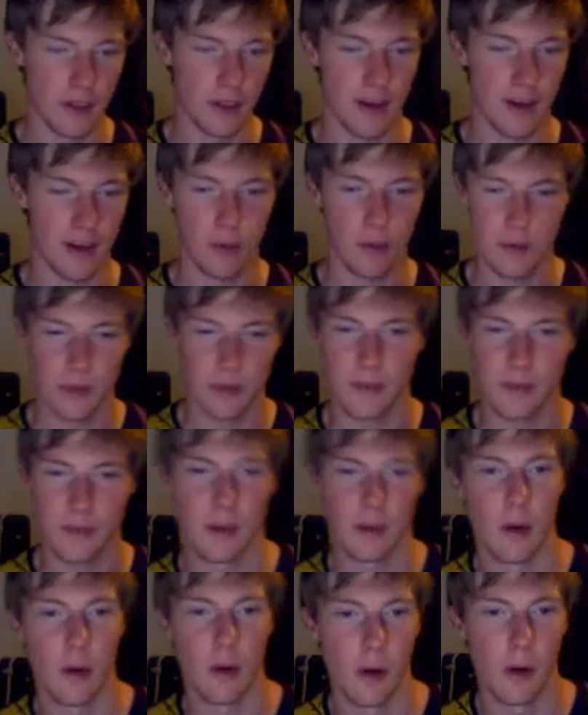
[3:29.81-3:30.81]
Age Outlaws have
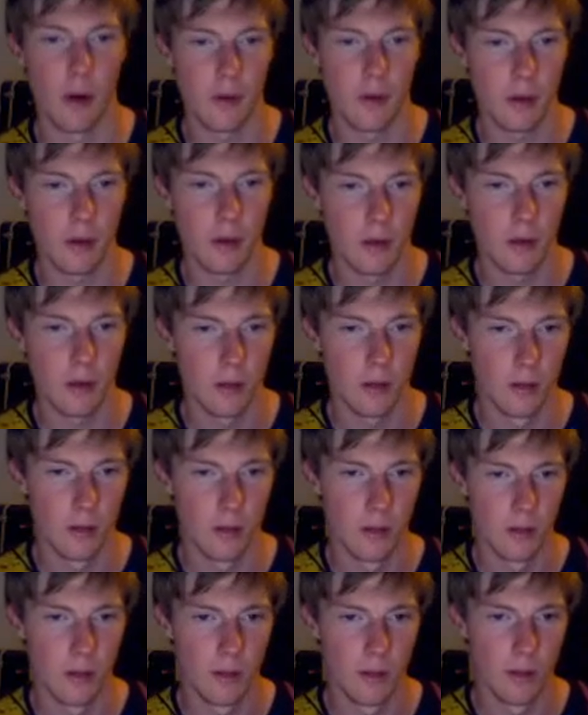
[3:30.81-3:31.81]
to go over?
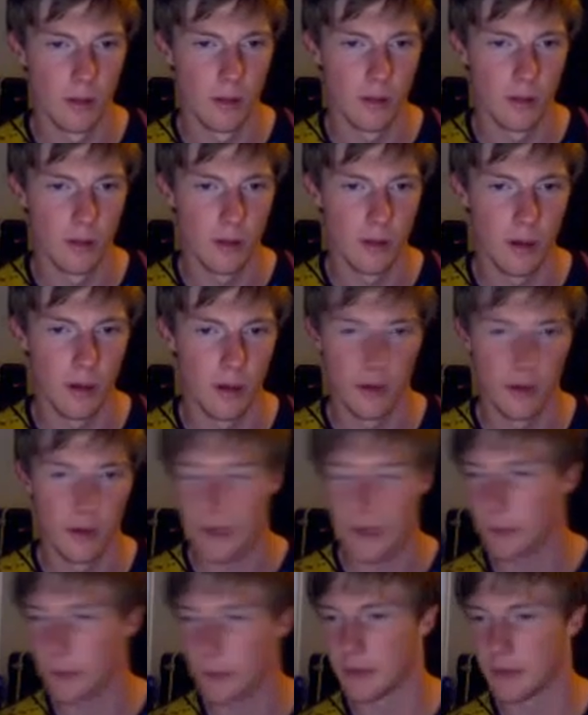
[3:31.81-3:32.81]

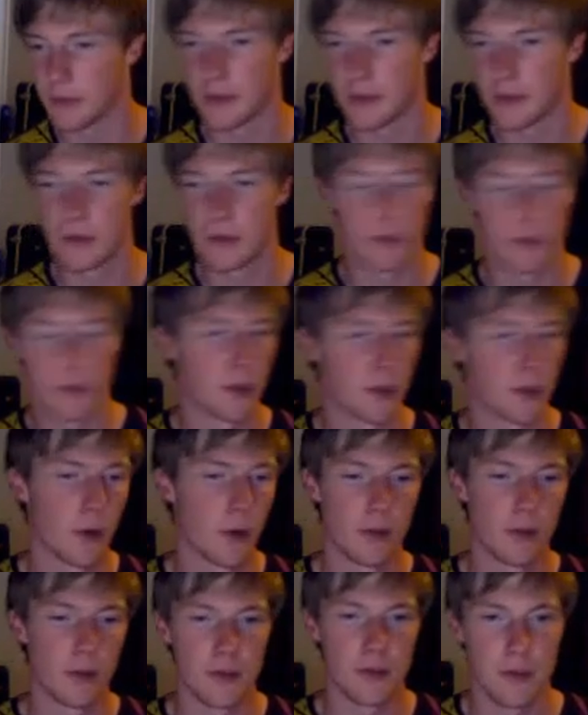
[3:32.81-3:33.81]
That was
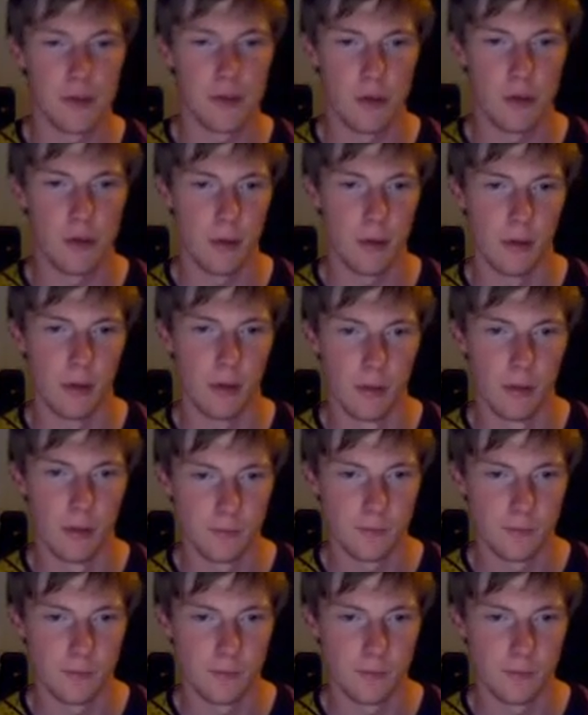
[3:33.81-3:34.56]
so stupid.